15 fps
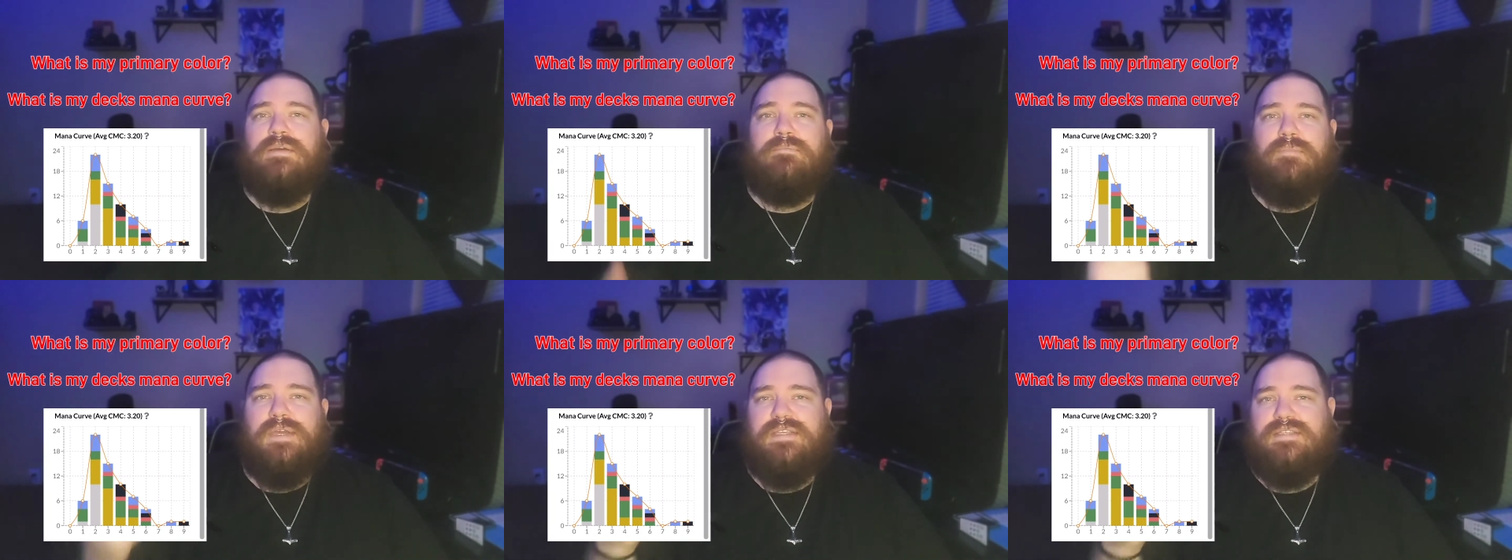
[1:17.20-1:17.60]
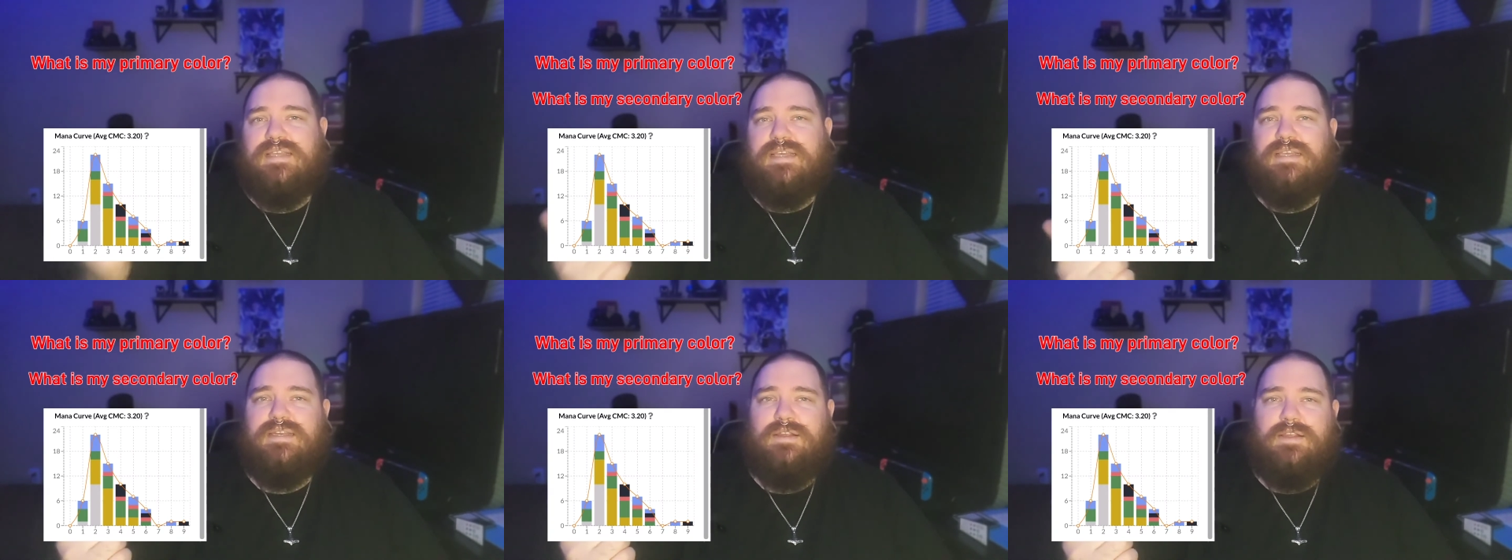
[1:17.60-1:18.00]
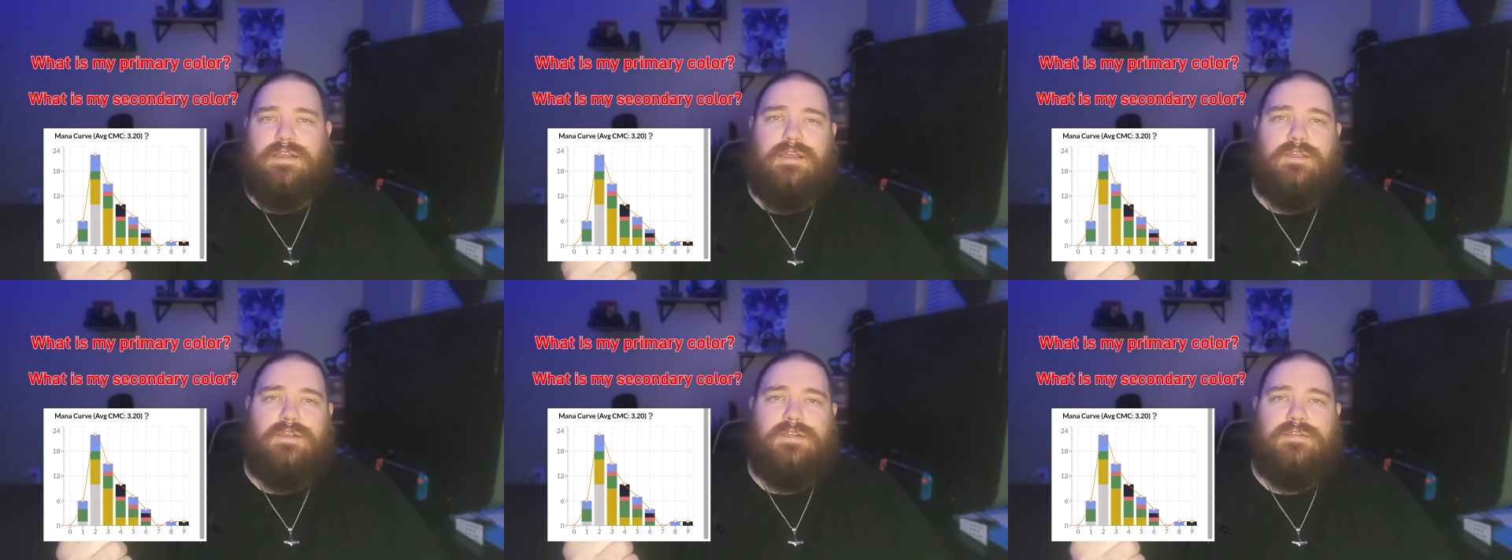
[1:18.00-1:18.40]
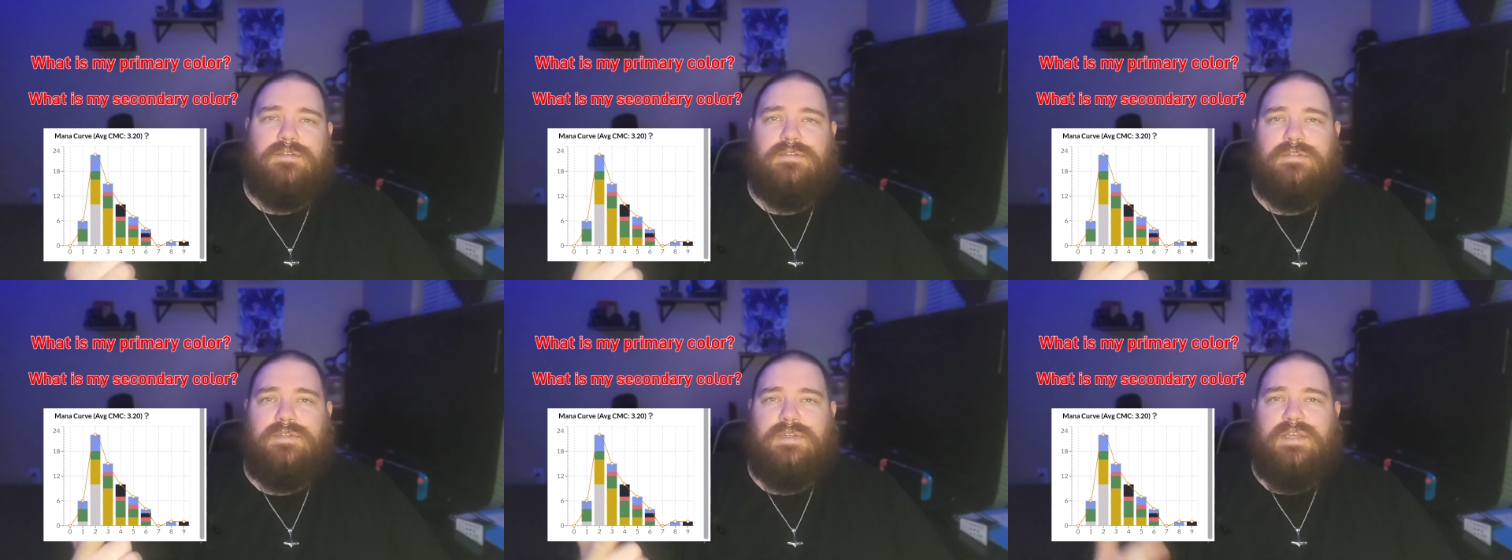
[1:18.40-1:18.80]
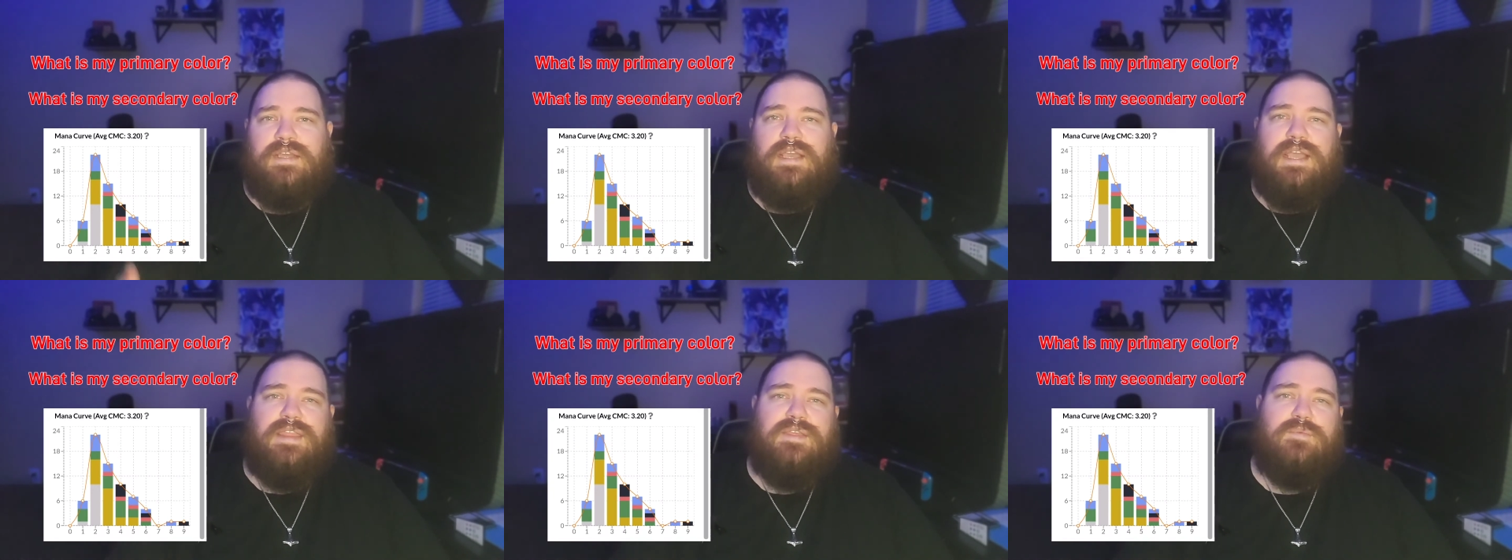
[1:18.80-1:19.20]
my secondary color,
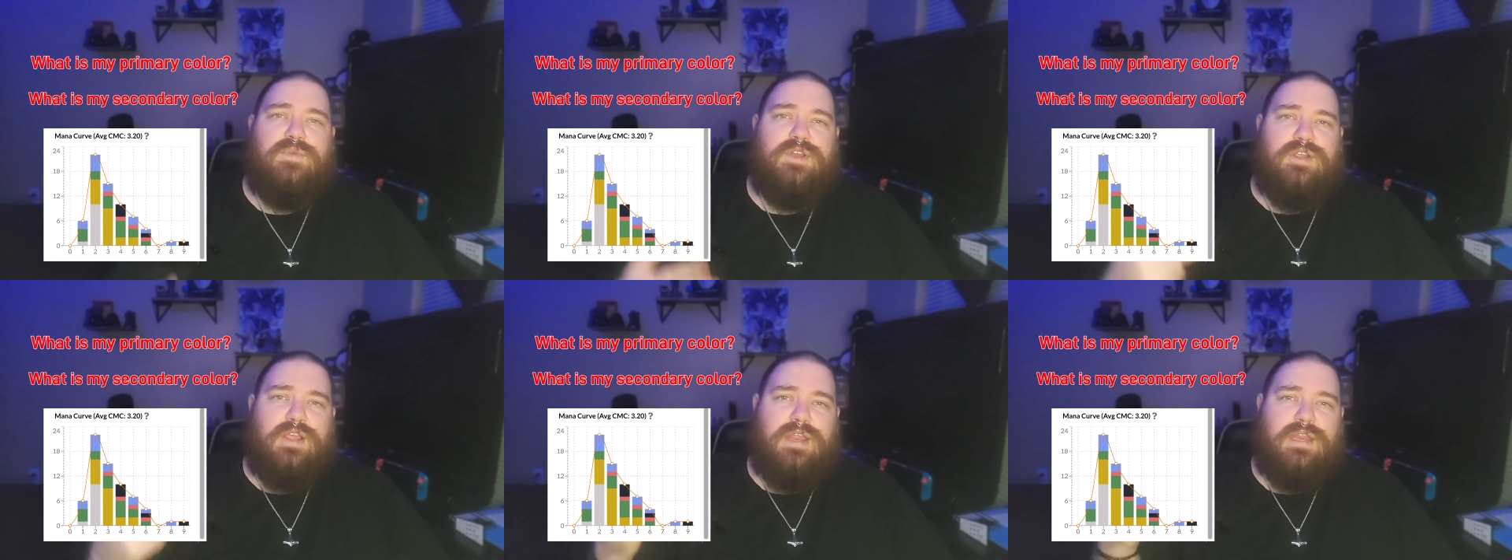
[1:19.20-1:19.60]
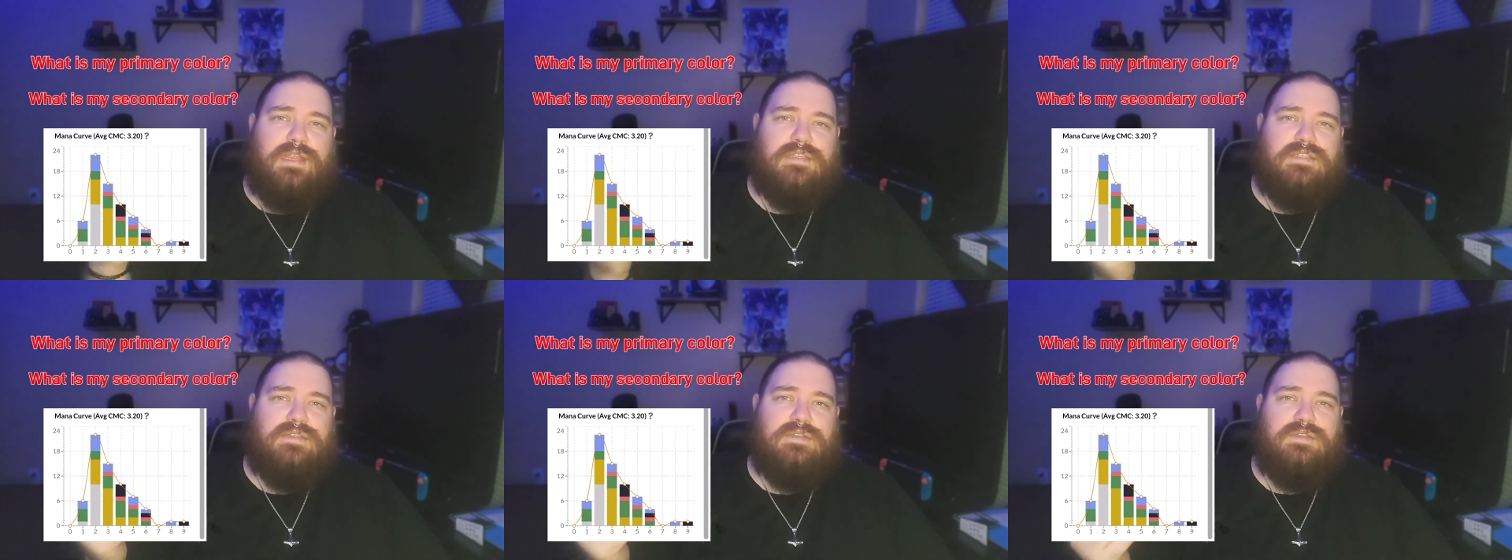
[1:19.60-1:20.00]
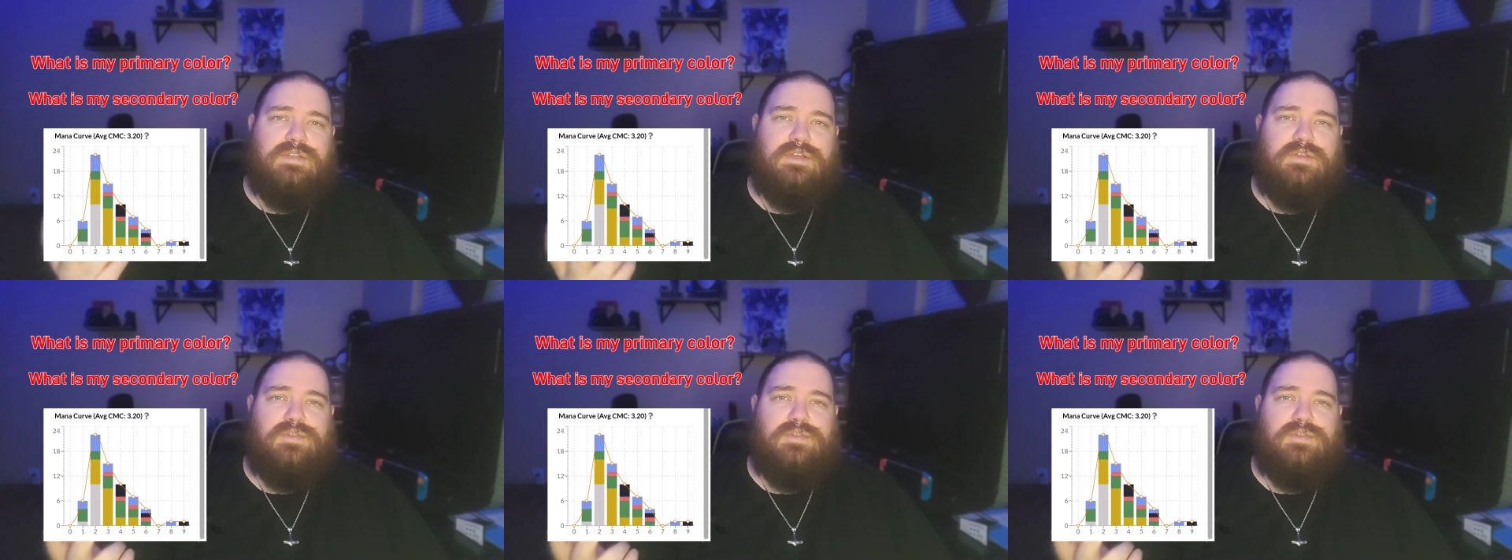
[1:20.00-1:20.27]
and then when you're getting into